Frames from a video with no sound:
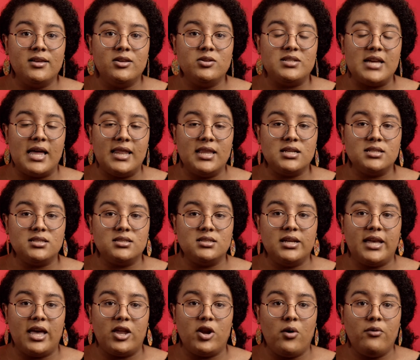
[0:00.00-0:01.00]
You tell us
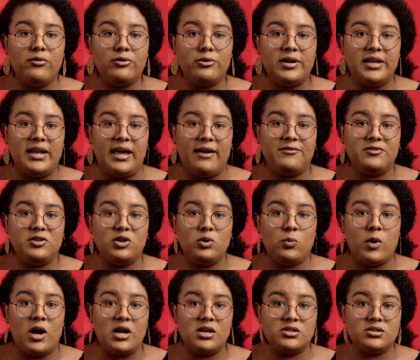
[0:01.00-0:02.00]
to get over it after you
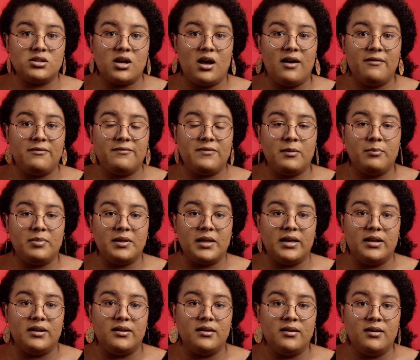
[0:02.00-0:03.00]
wash off the
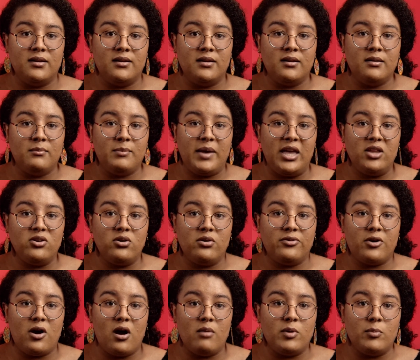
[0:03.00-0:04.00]
blood. Paint
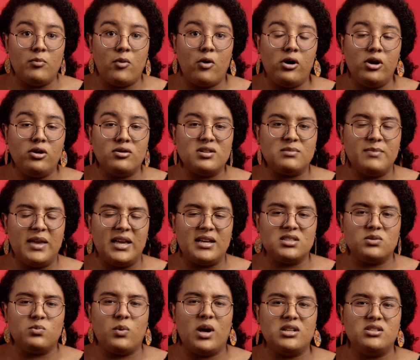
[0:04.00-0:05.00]
over our memorials. Make
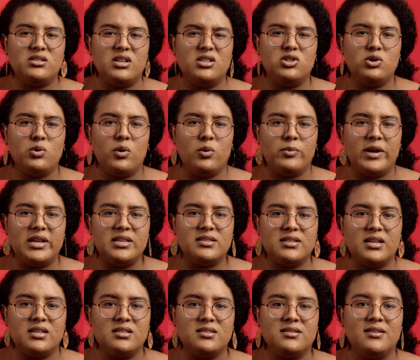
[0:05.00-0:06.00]
us watch as you
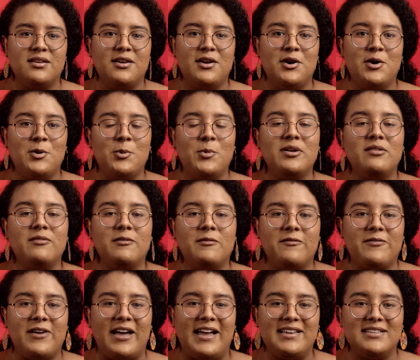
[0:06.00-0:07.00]
erase us. Word of
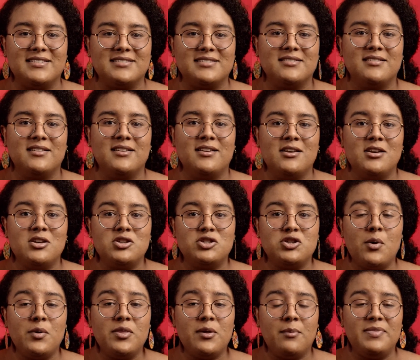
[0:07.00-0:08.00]
advice.
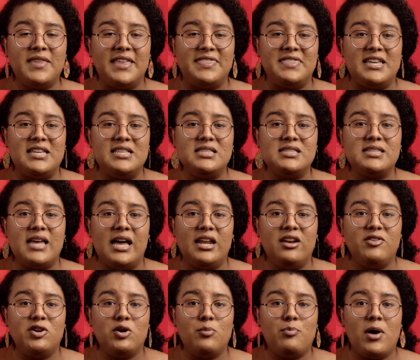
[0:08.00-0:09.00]
Show them that the inside
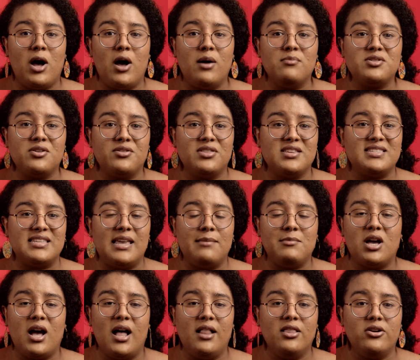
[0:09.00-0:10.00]
of your palms are the
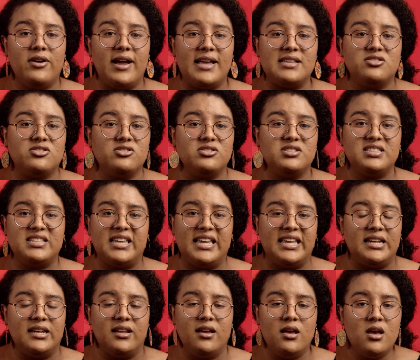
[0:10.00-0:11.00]
same color as their
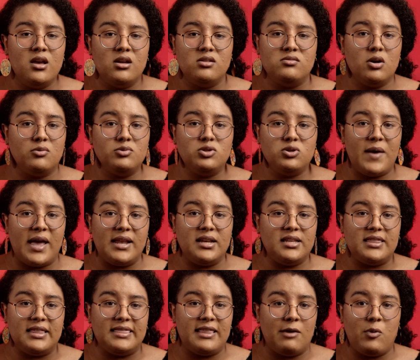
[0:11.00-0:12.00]
skin. Don't do
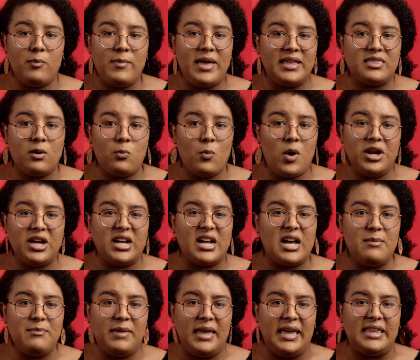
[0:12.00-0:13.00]
anything that will make them want to
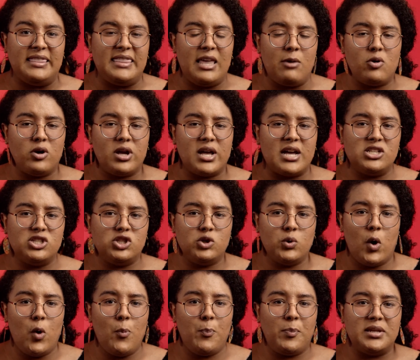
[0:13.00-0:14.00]
come in. They will cut
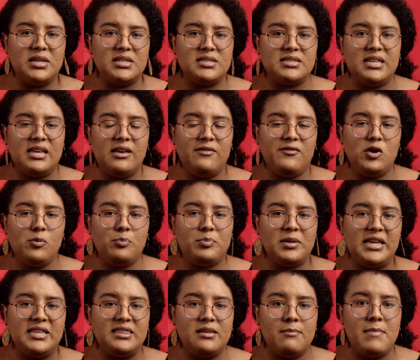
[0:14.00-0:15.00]
you open to see if you
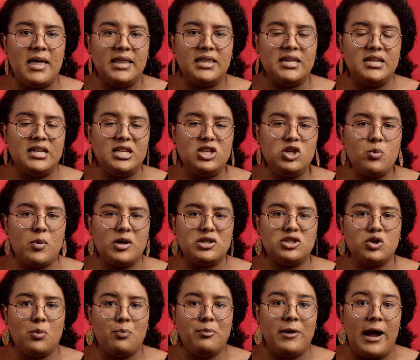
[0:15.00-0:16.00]
bleed the melanin you are
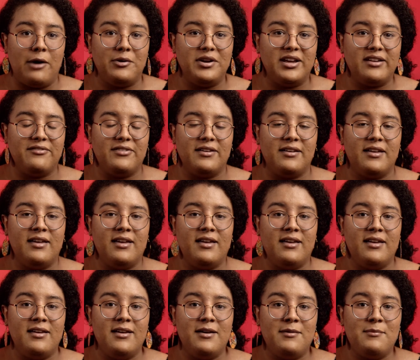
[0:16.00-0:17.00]
so proud of.
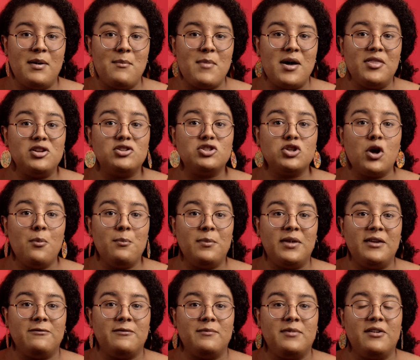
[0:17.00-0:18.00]
My mother told
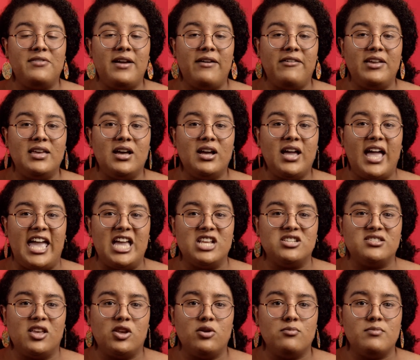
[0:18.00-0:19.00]
me from a very young
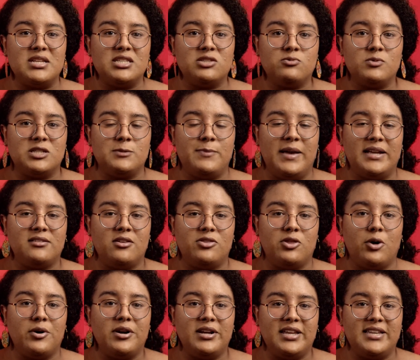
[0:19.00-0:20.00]
age that you must respect
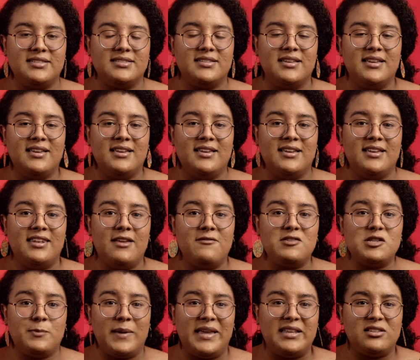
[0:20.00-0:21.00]
authorities.
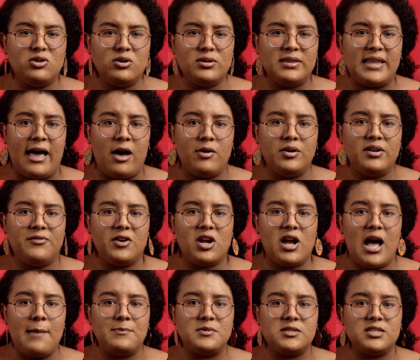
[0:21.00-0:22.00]
Never speak too loud. If a
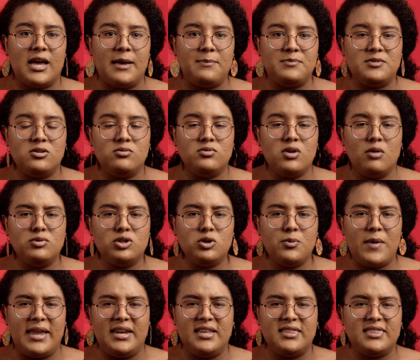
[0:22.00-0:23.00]
cop stops you, don't
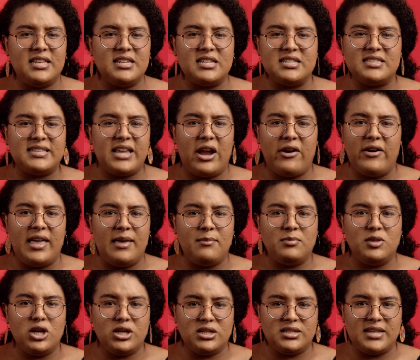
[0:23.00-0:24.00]
do anything to scare
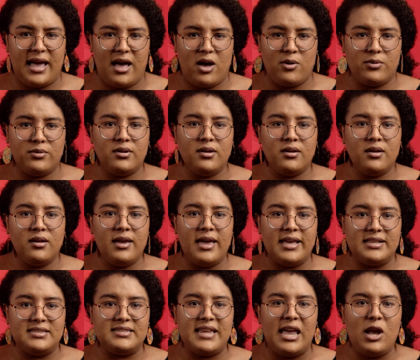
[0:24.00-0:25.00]
him. Look down
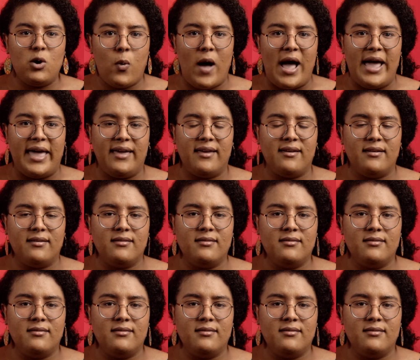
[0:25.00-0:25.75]
and stay quiet.